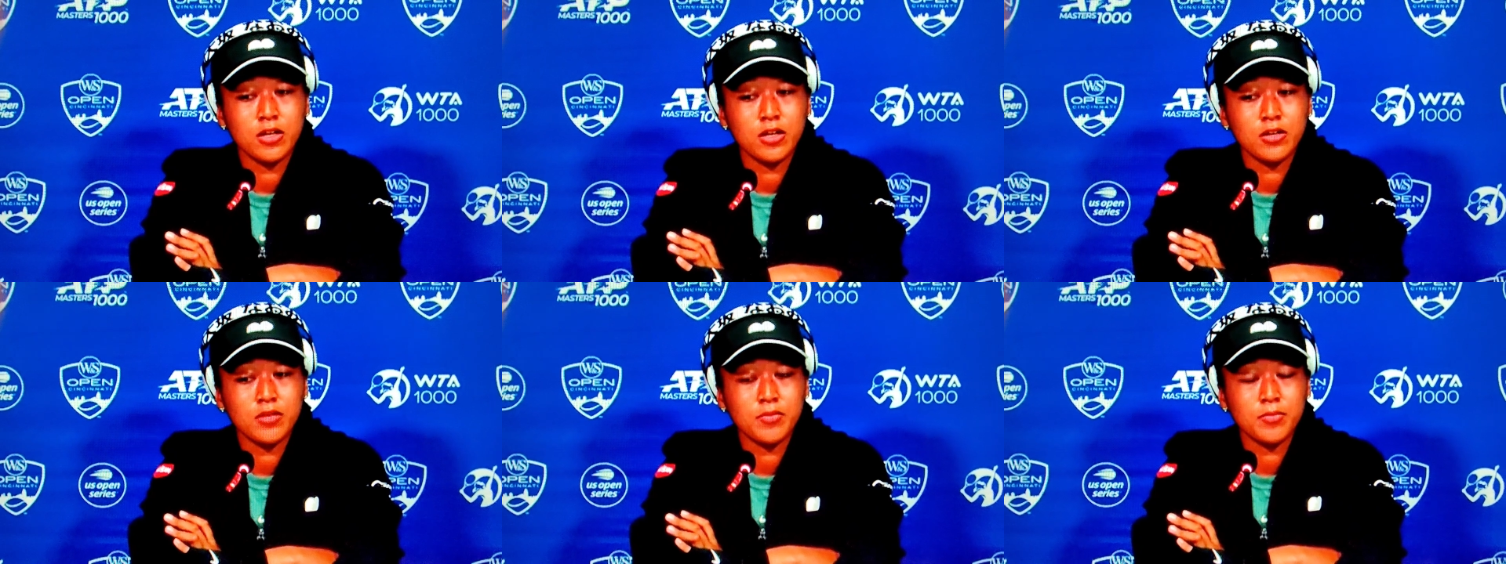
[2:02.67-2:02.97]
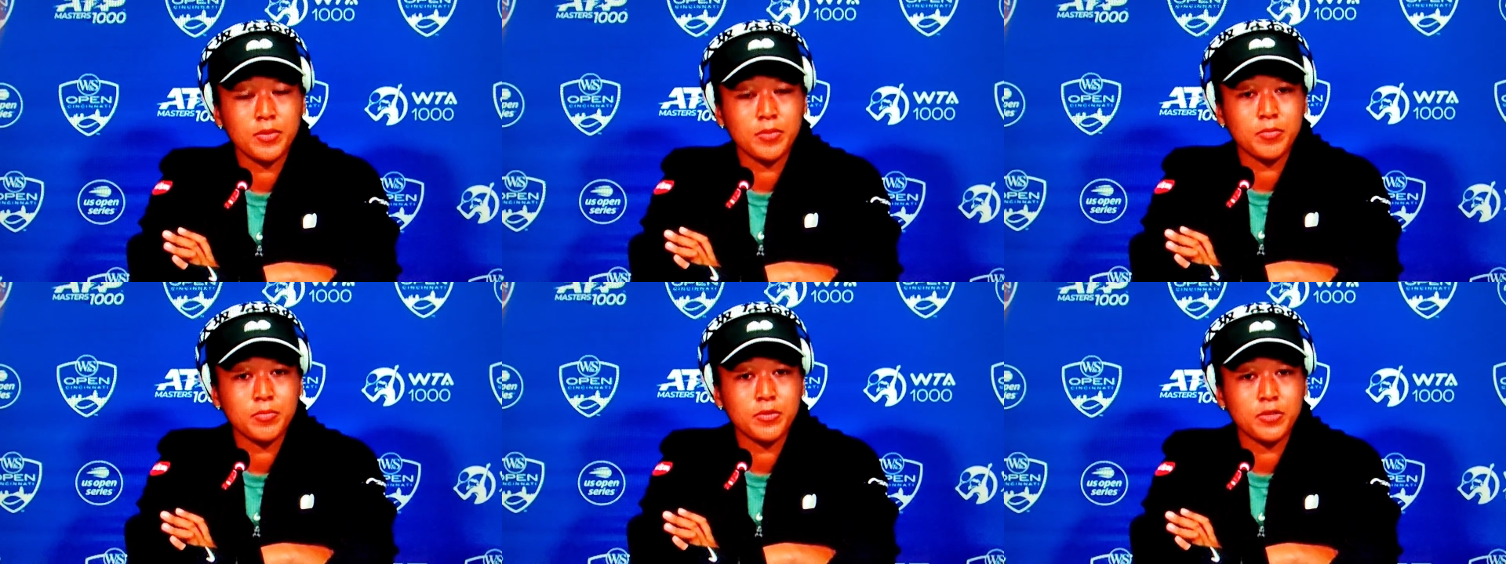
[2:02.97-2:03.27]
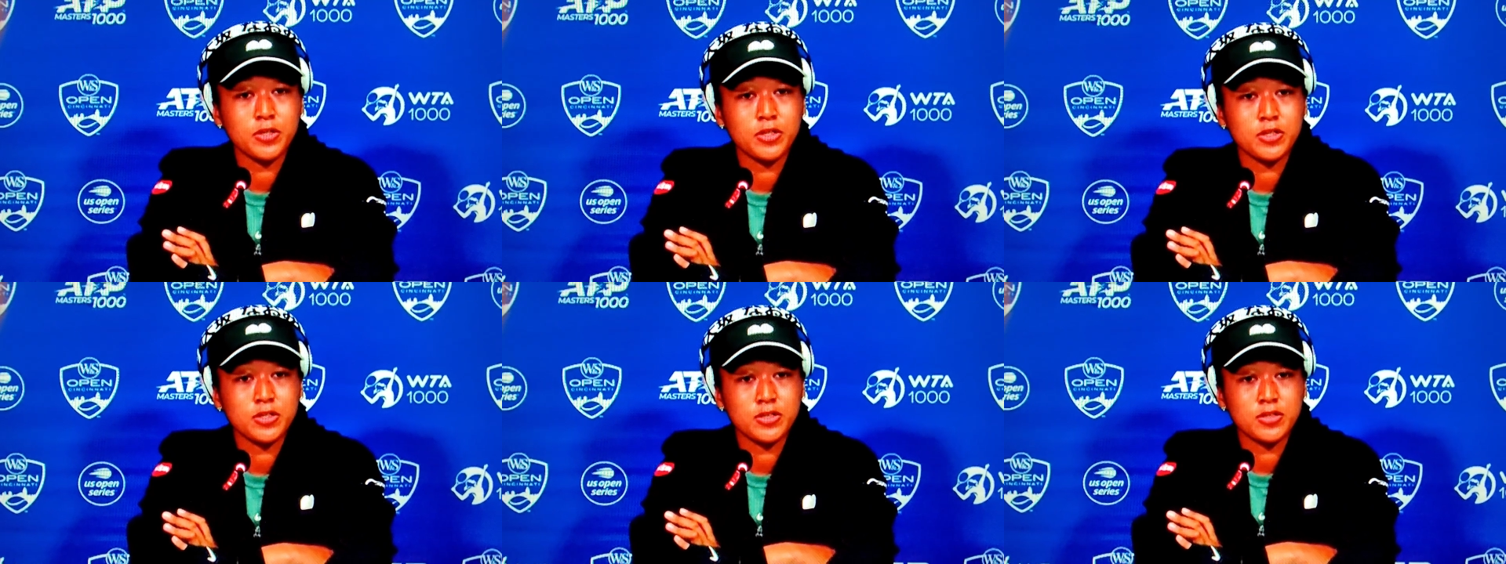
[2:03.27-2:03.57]
a lot of
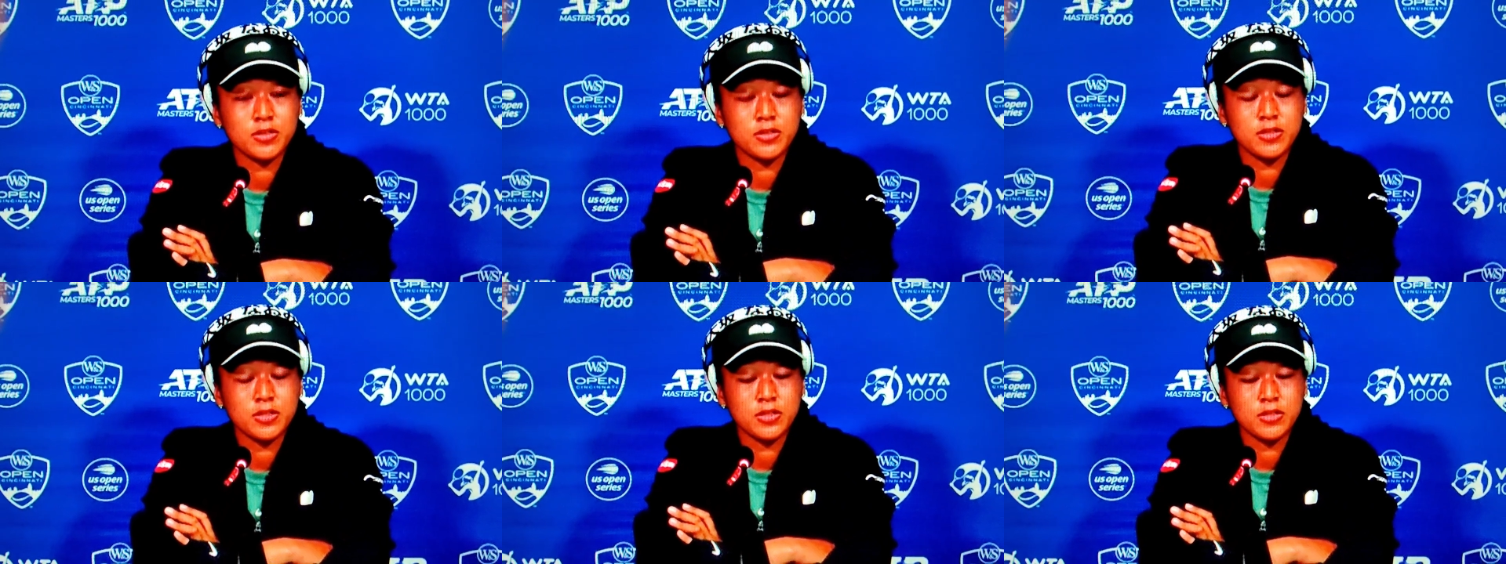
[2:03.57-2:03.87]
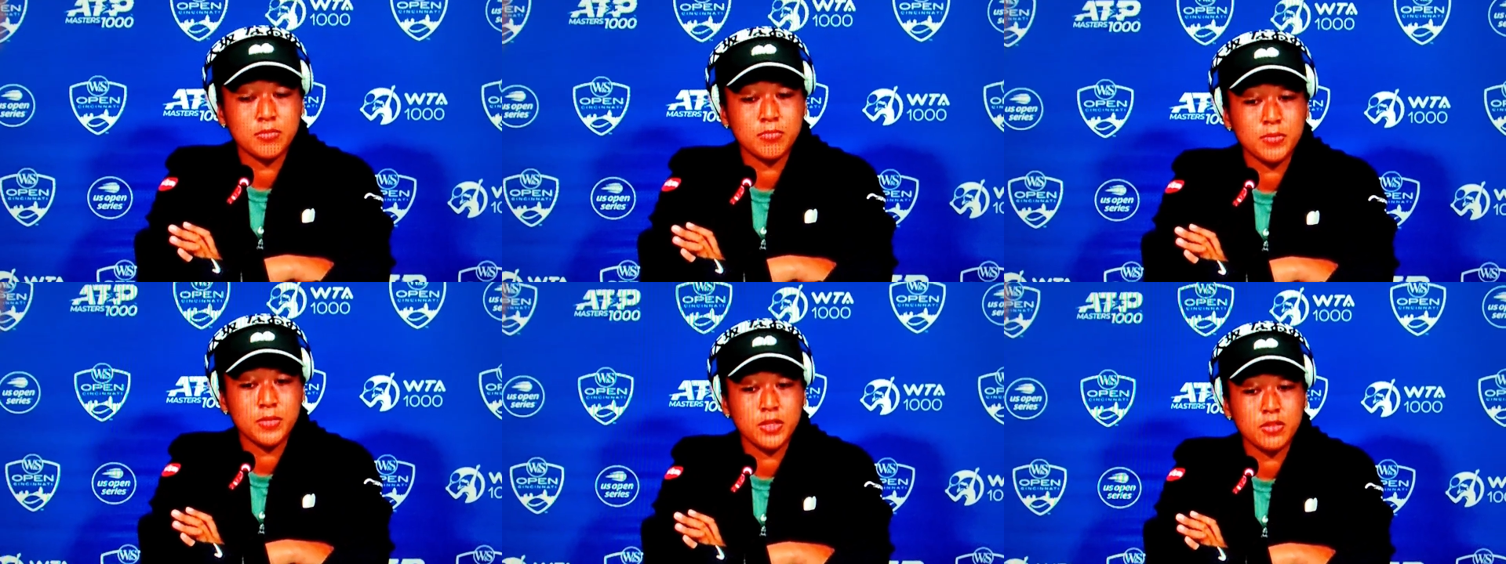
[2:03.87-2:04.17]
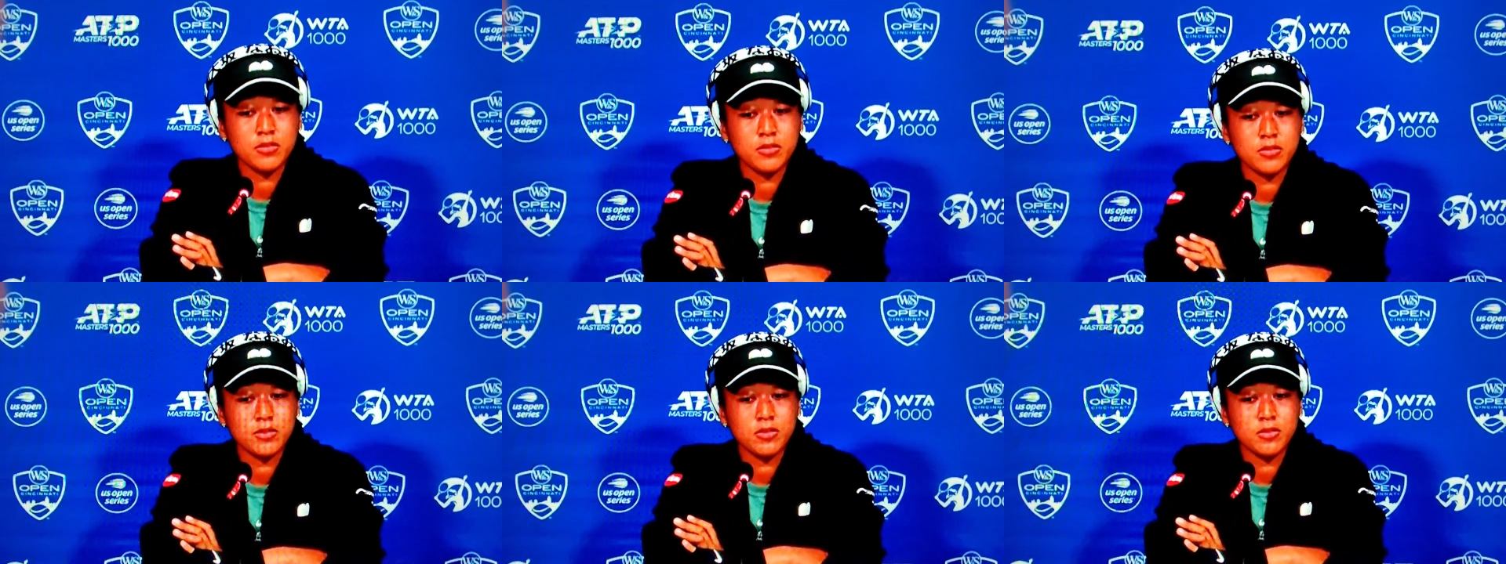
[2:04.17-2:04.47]
people are interested in
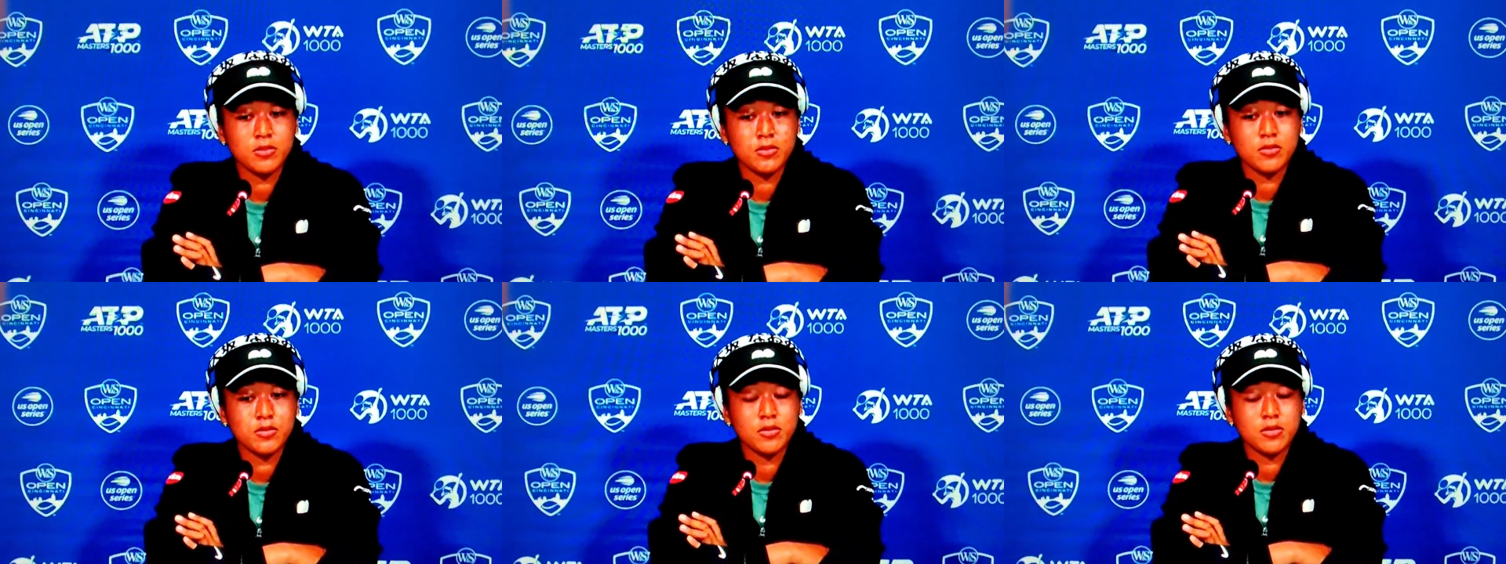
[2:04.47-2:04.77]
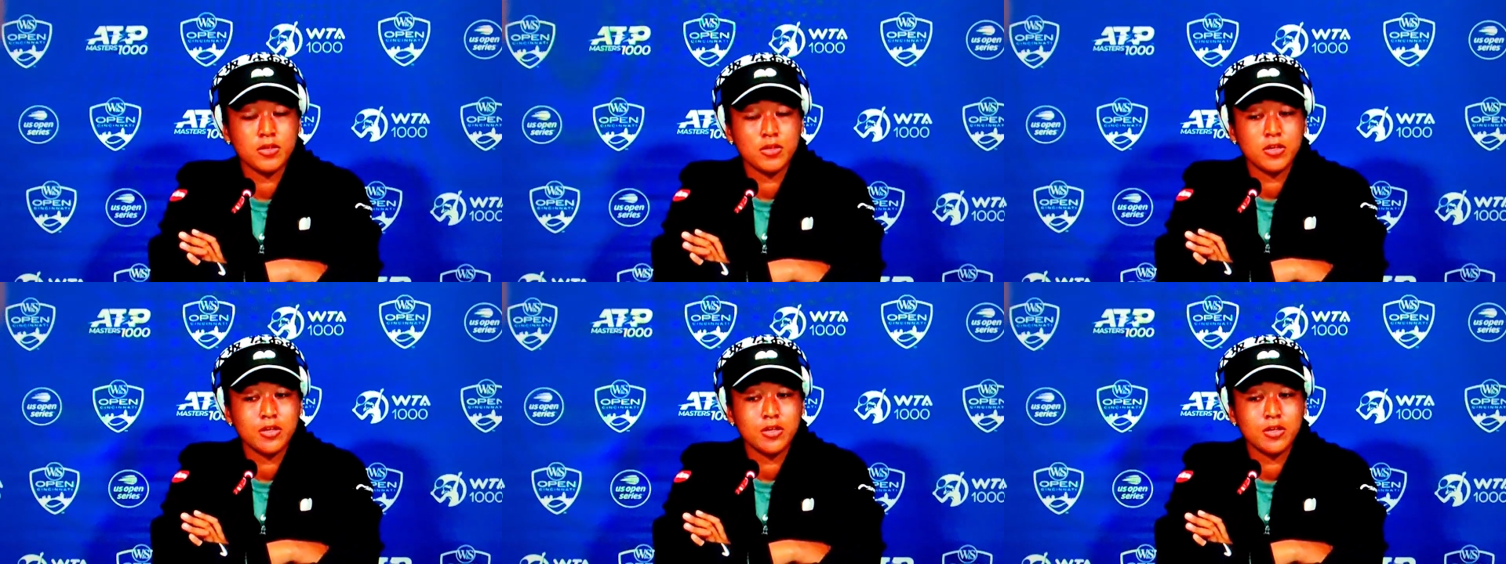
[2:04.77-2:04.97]
me. So